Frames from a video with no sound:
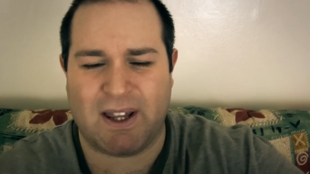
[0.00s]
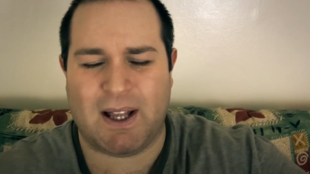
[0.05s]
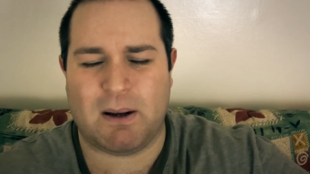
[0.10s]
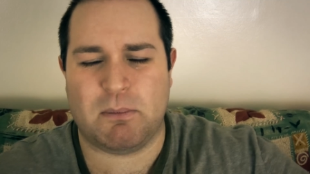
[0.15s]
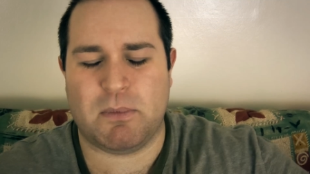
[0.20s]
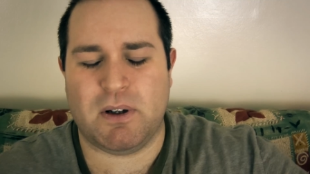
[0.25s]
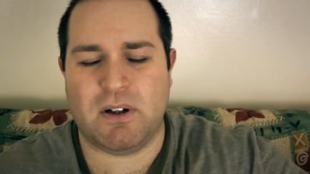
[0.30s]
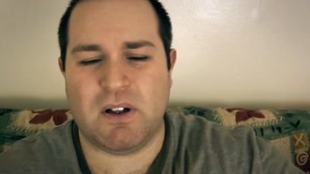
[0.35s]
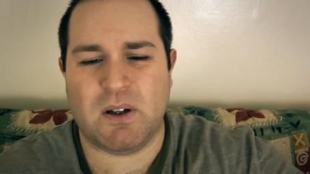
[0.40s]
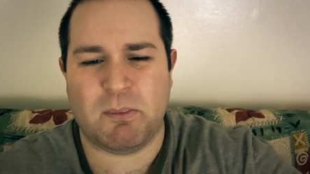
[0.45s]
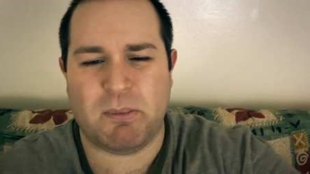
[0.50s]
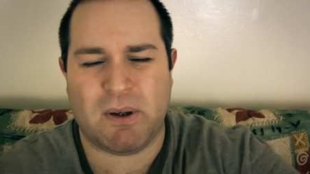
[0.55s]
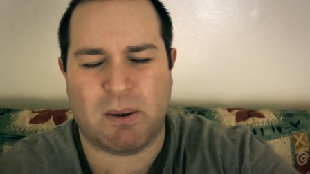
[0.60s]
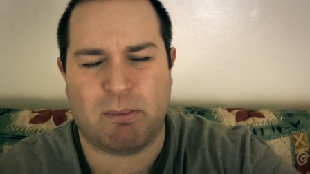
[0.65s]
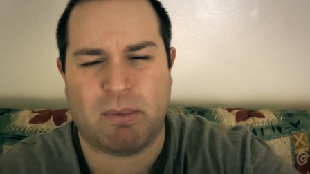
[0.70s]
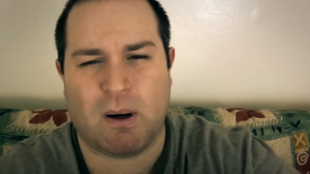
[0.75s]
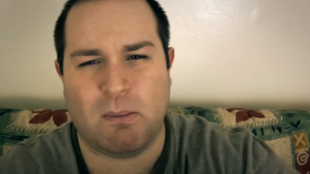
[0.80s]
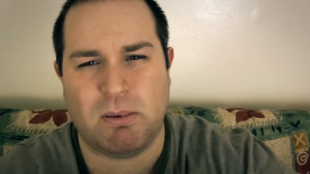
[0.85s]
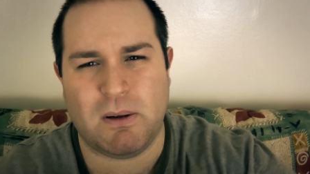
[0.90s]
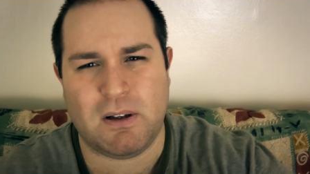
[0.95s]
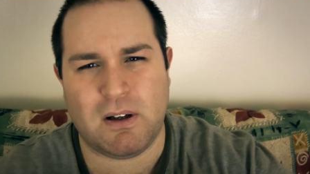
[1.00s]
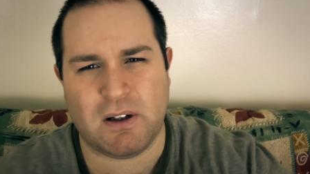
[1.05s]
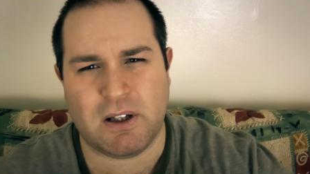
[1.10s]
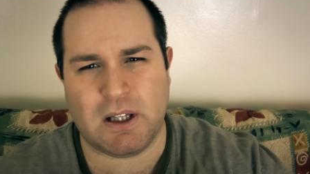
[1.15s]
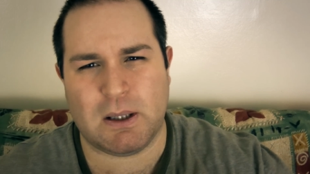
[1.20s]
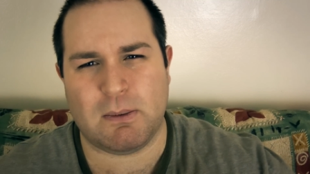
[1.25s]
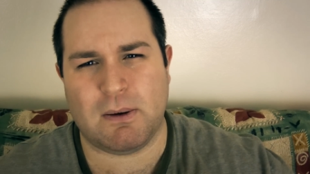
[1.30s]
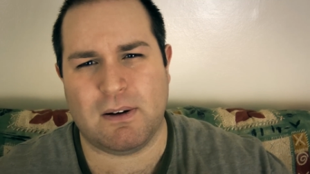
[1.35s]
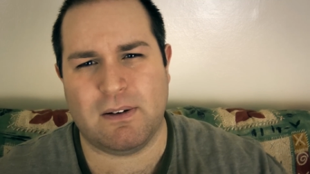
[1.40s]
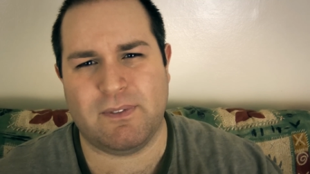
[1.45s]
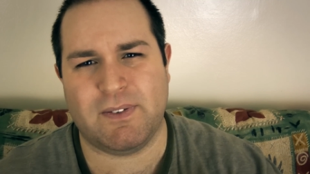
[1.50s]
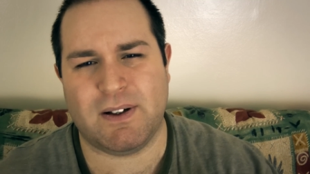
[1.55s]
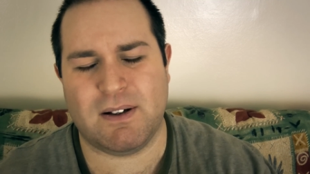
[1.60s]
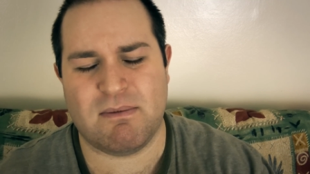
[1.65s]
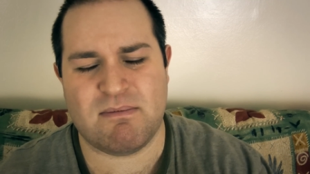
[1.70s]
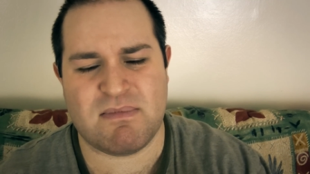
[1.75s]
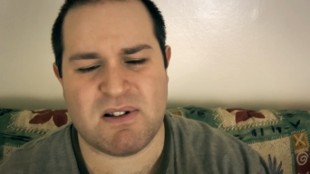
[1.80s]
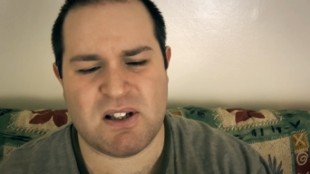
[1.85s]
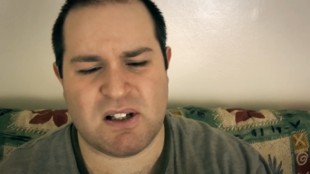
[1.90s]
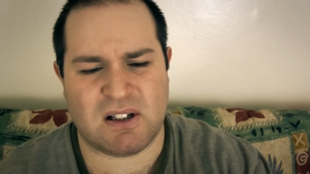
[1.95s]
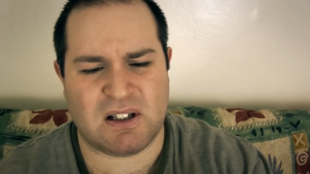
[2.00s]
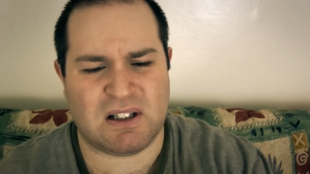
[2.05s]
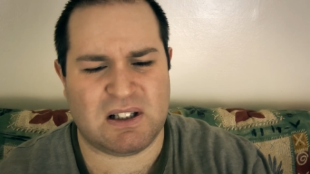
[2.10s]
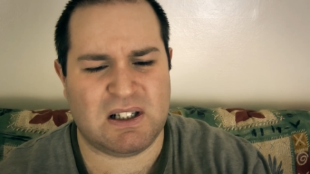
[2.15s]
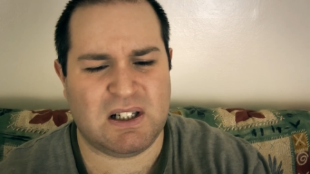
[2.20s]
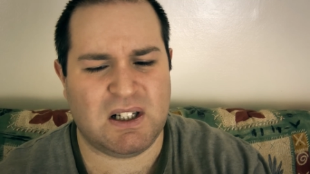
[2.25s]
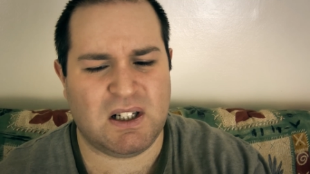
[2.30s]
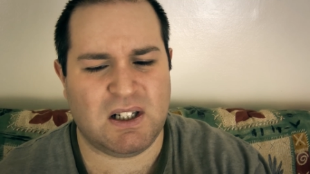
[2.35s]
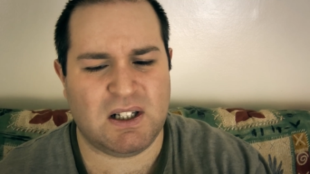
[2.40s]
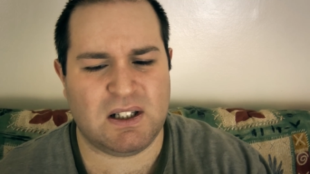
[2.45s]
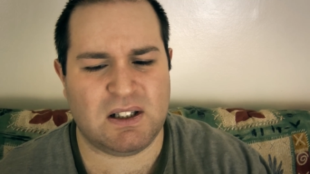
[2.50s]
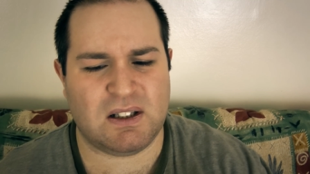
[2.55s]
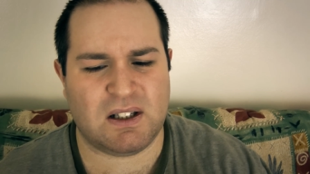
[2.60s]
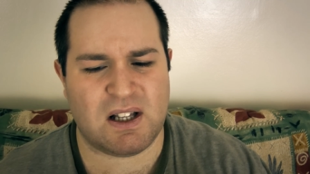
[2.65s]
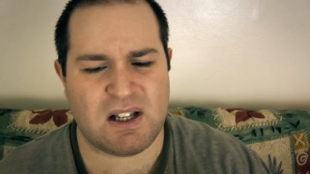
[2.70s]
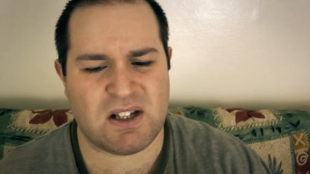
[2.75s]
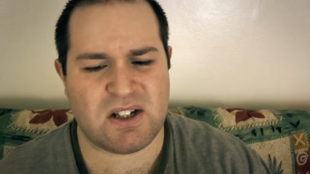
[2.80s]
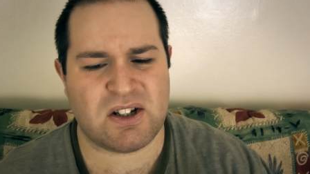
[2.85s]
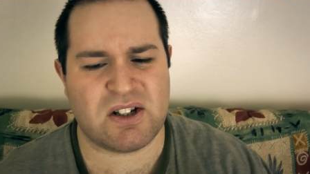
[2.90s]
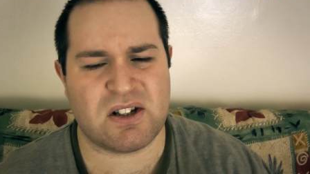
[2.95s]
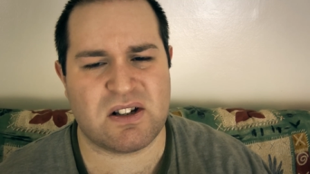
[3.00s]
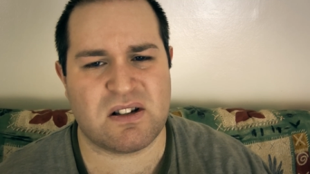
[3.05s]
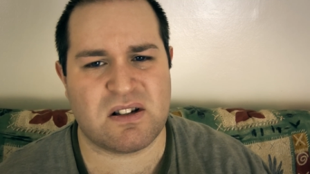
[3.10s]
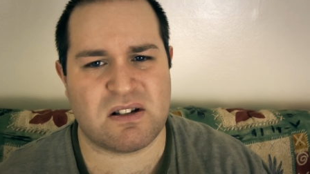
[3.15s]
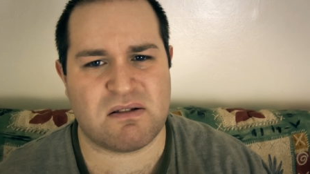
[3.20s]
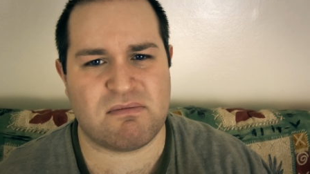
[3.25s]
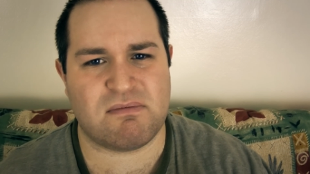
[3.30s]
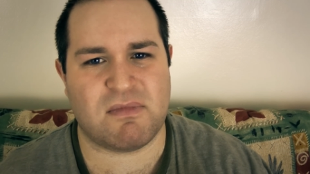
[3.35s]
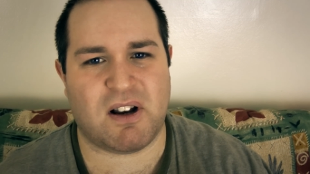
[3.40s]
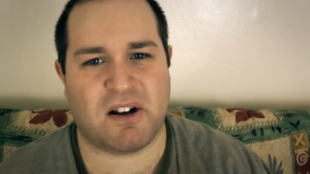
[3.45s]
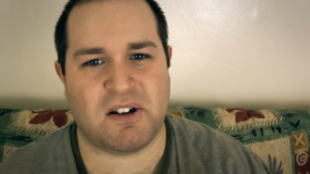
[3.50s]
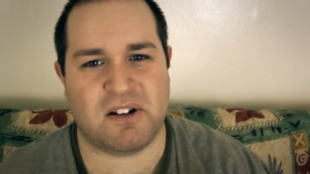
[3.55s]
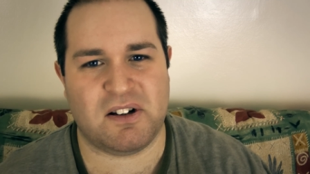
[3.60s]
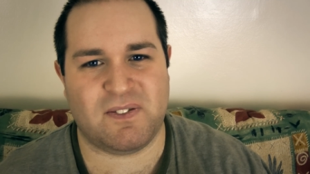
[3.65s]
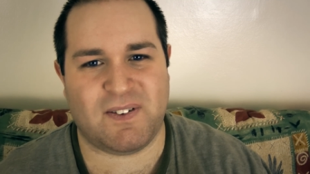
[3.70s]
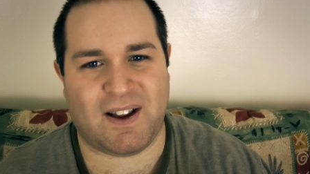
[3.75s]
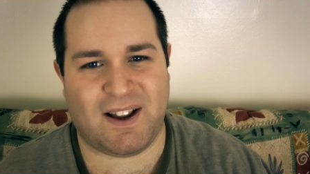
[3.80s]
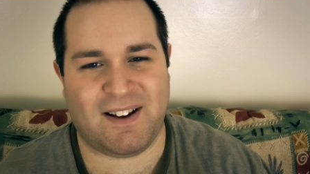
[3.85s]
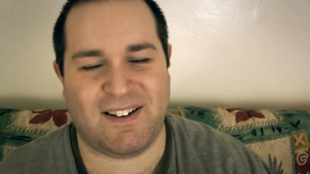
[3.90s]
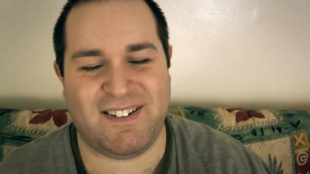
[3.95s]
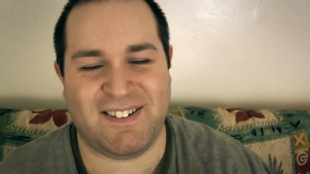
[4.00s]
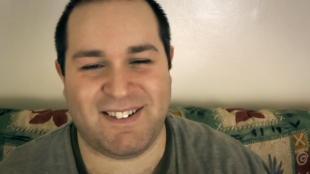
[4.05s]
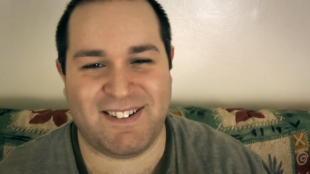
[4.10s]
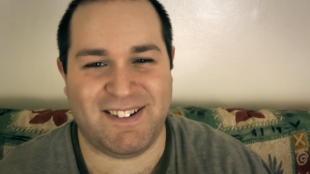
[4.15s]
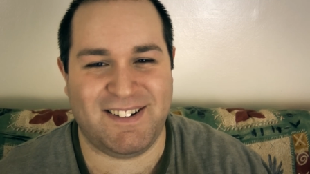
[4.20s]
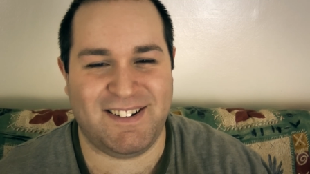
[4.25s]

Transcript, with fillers: camera hug, but I'd probably knock you over. So let's just not do that.